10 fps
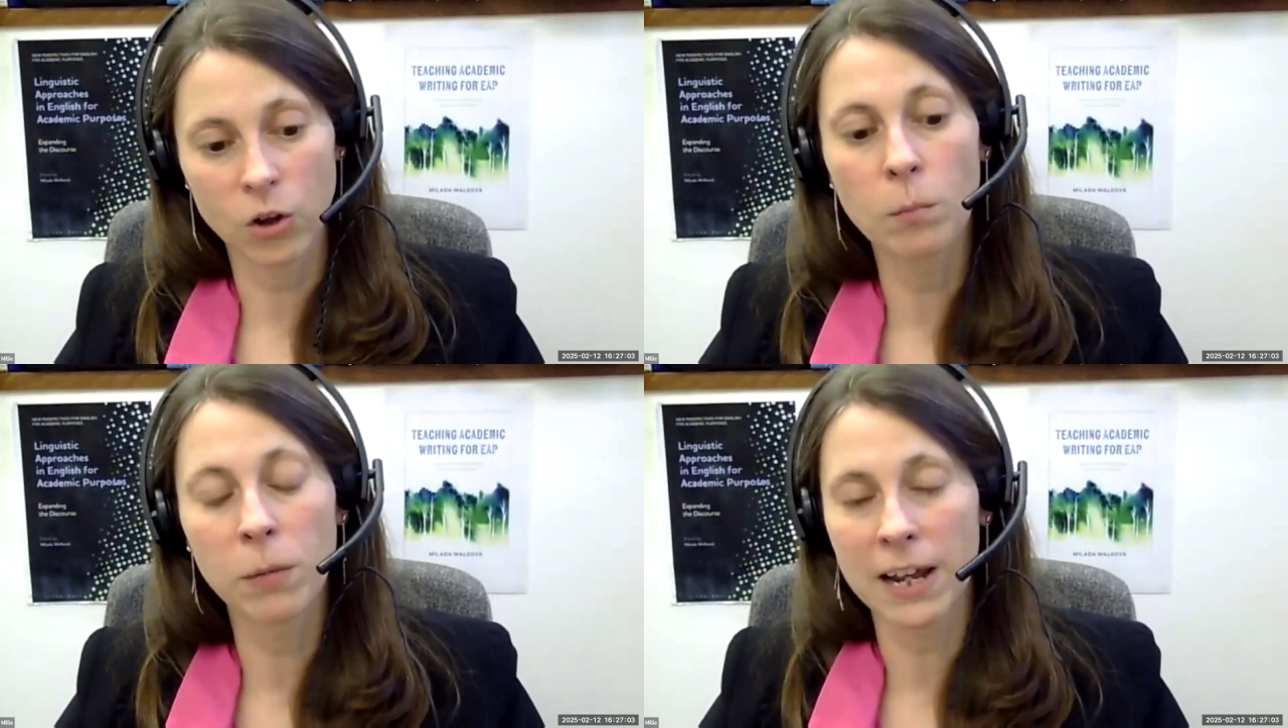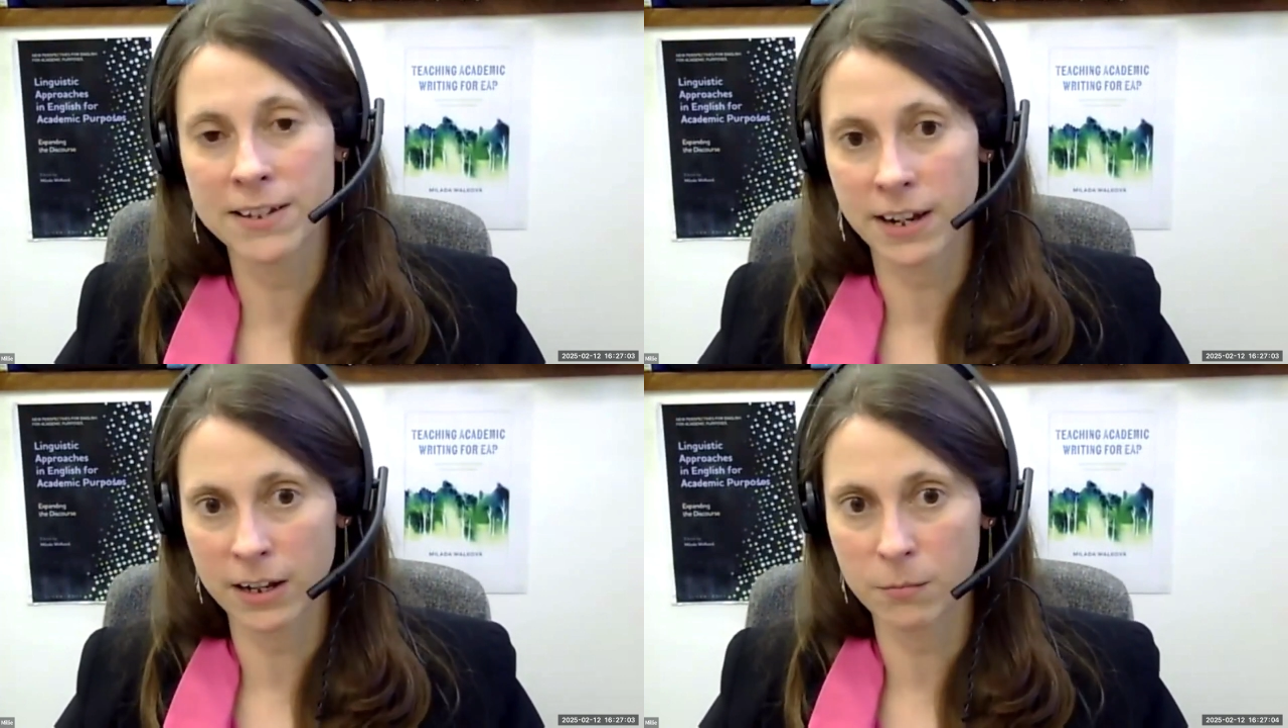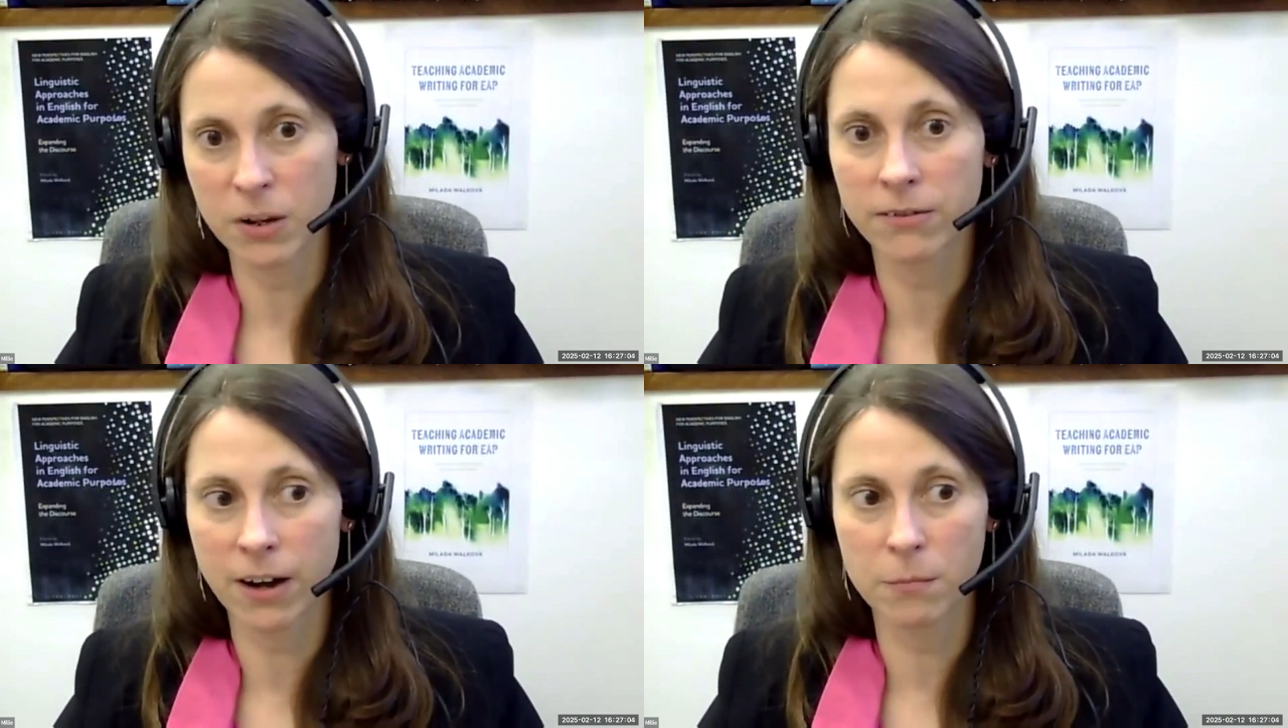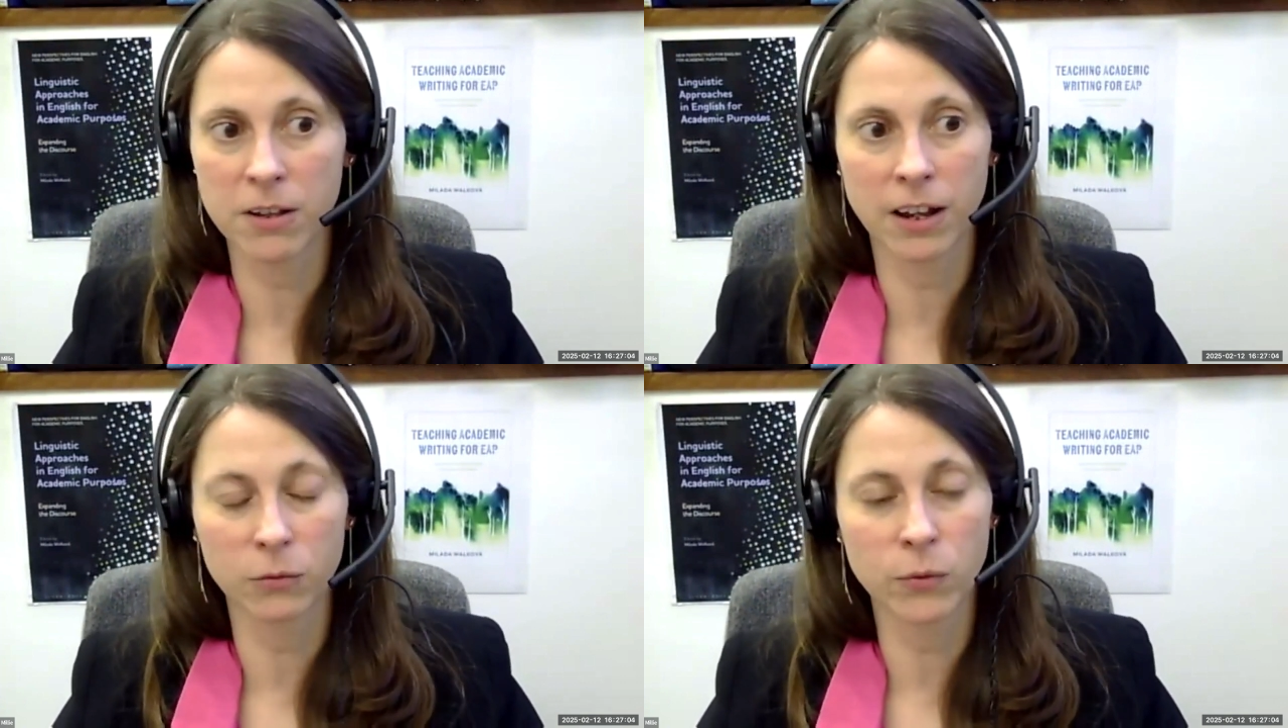complex academic
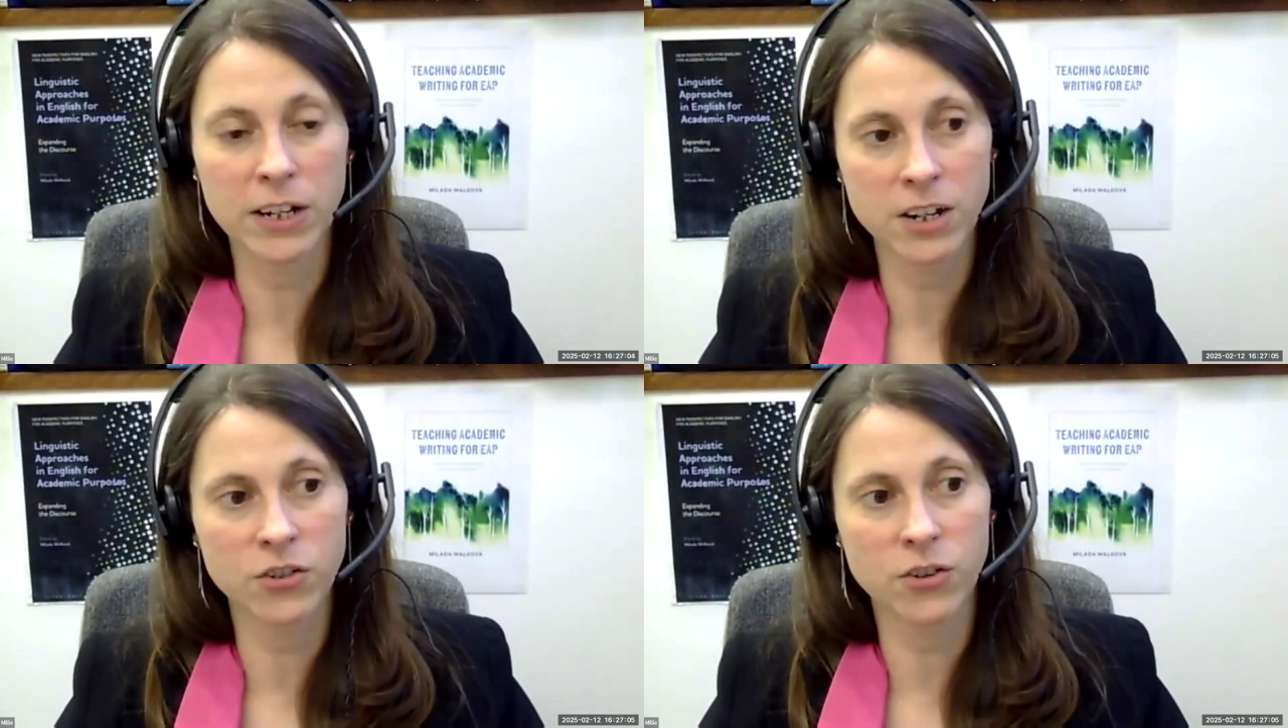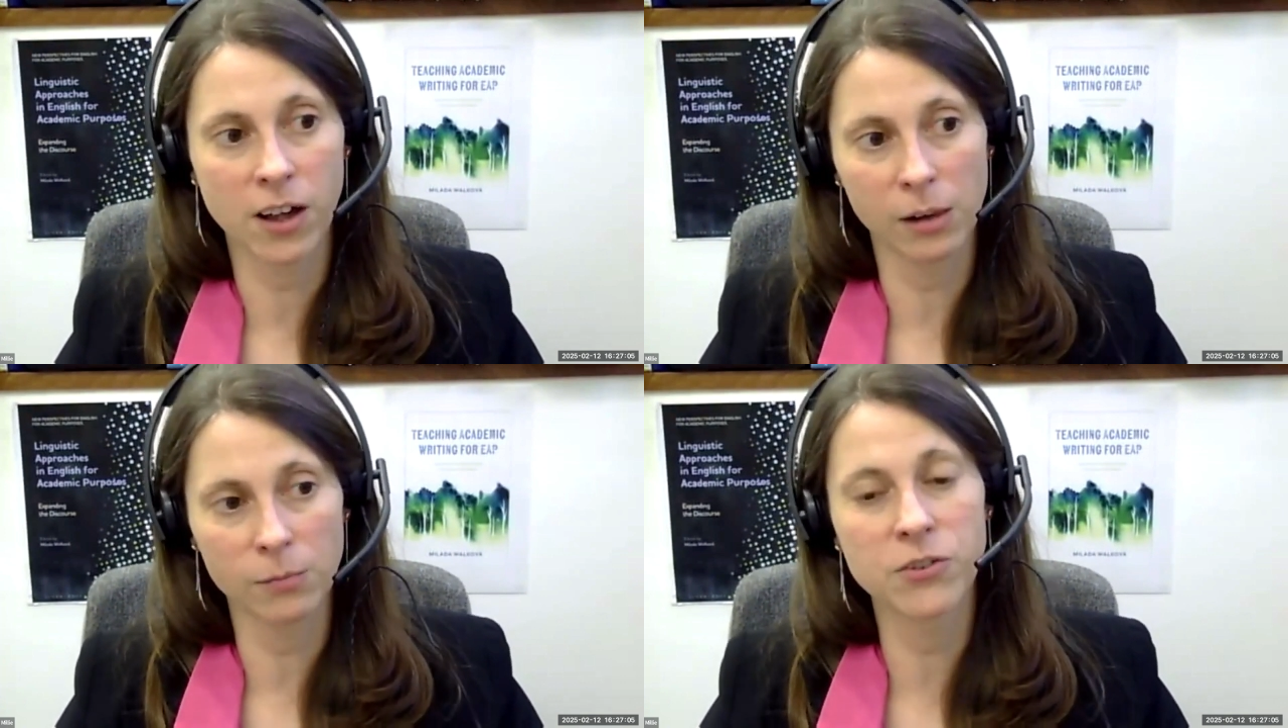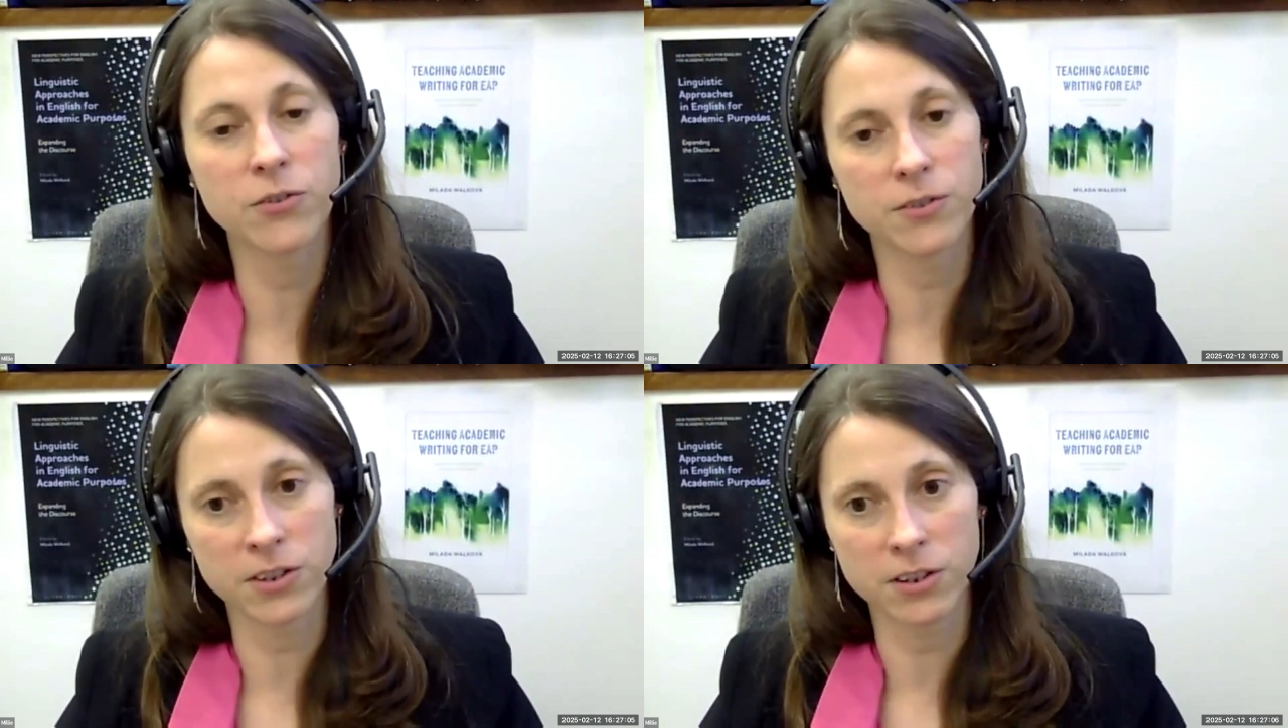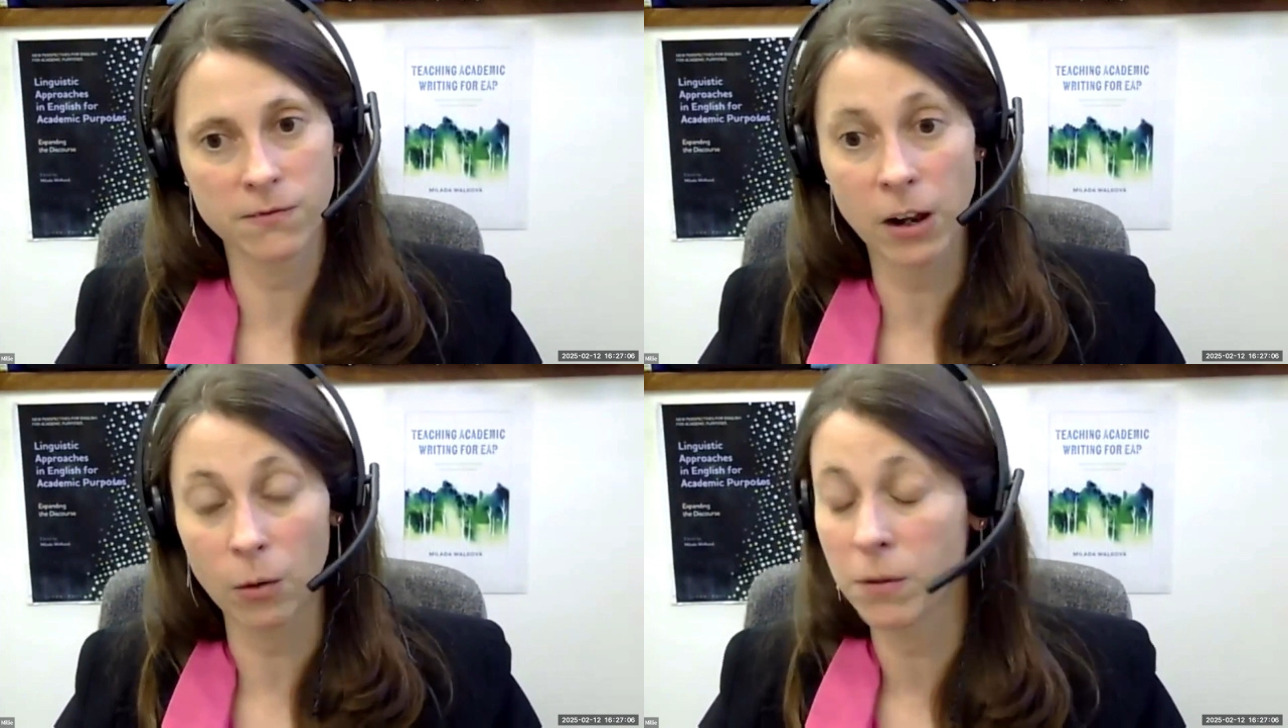grammar that we need to help students
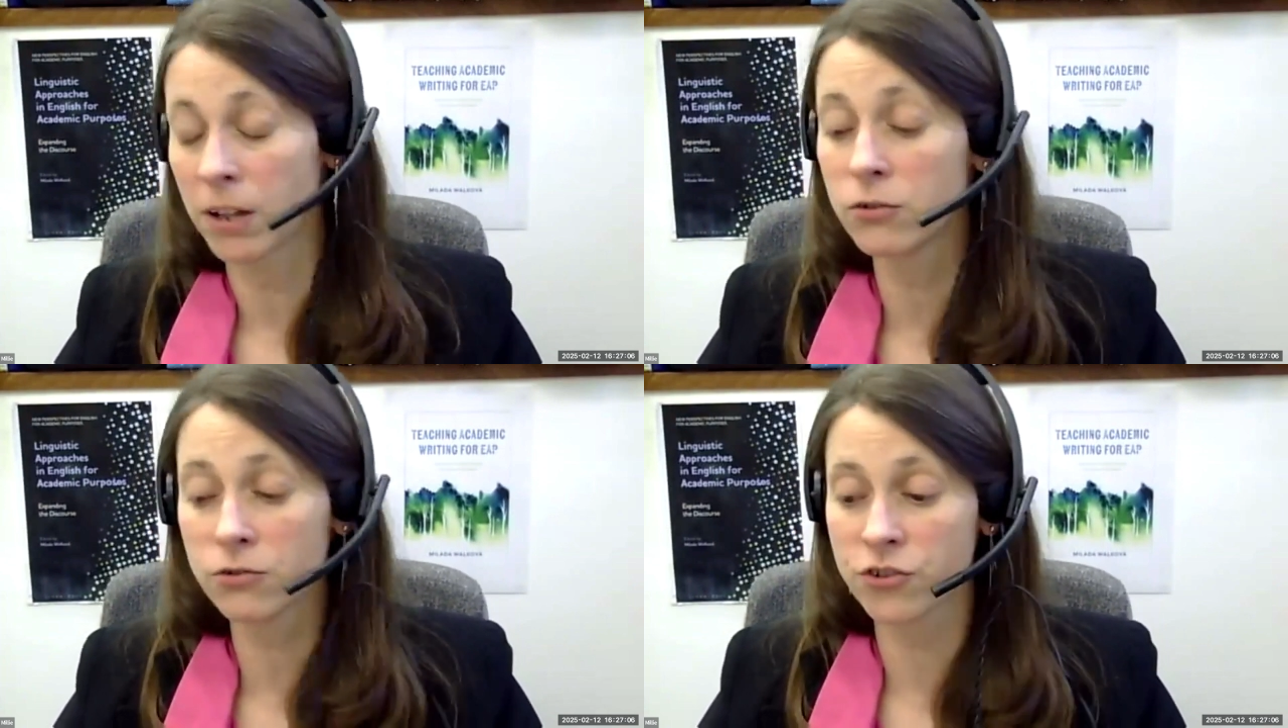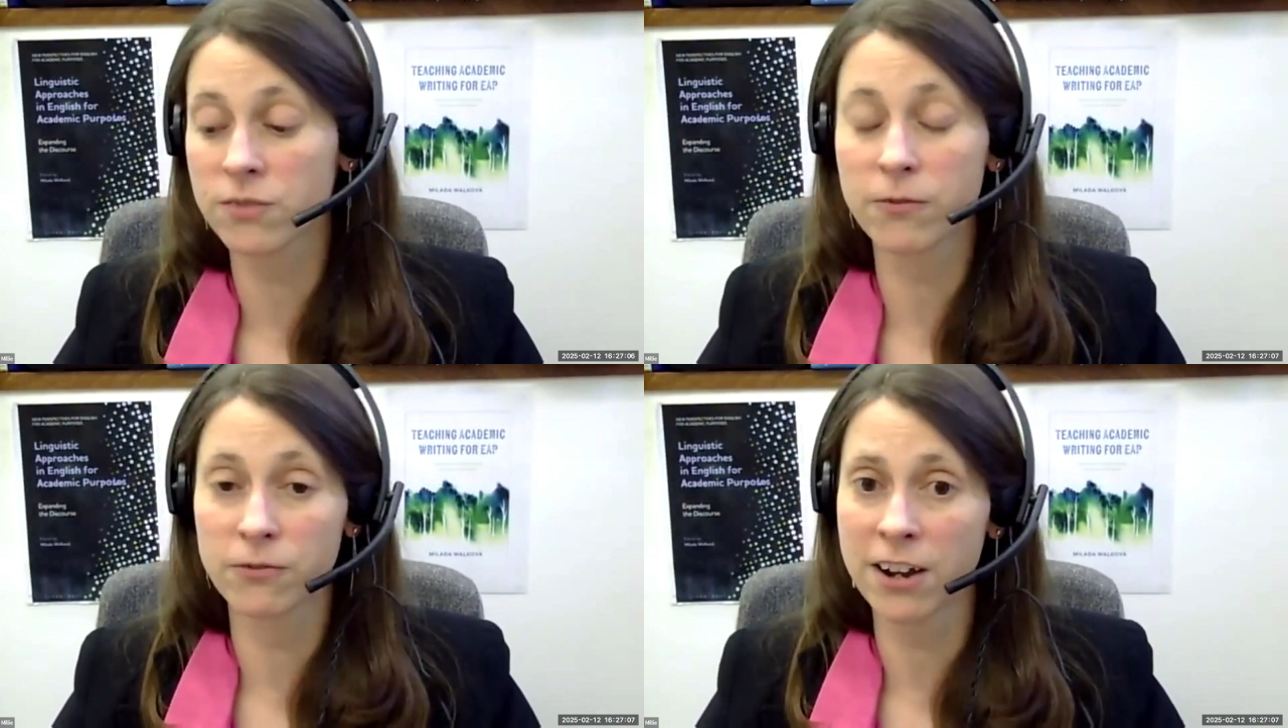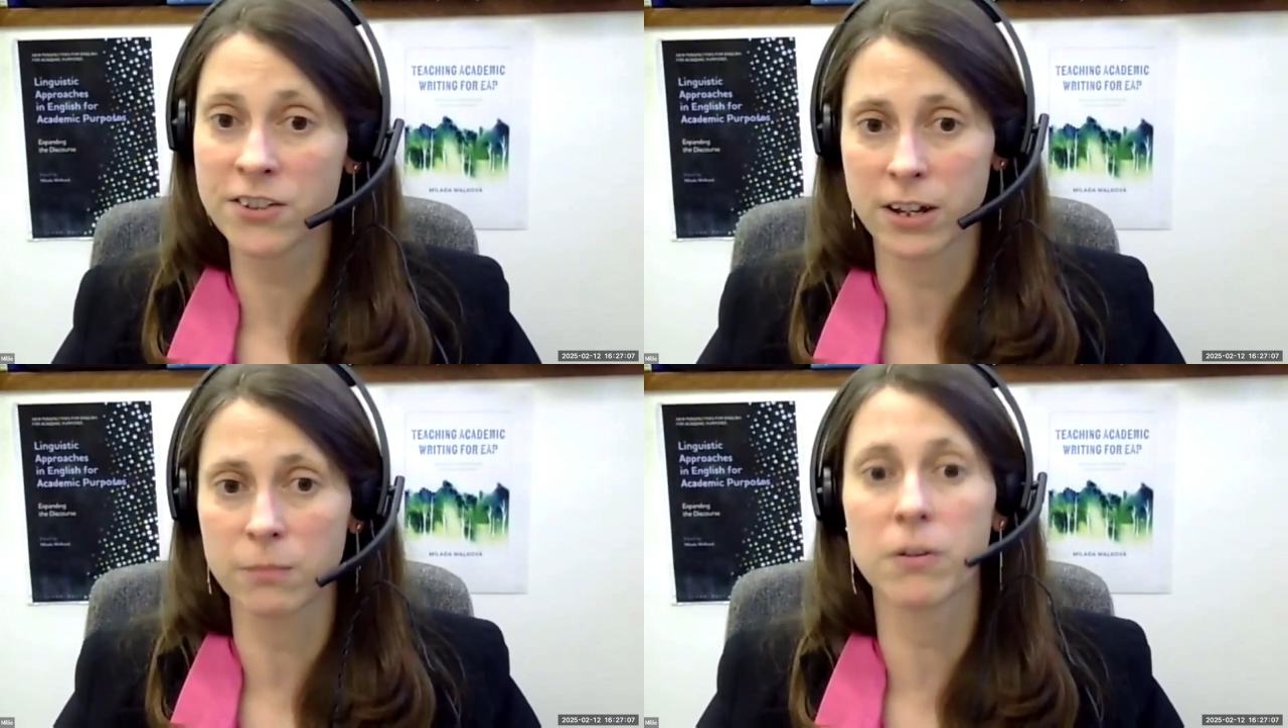develop, and not just for writing,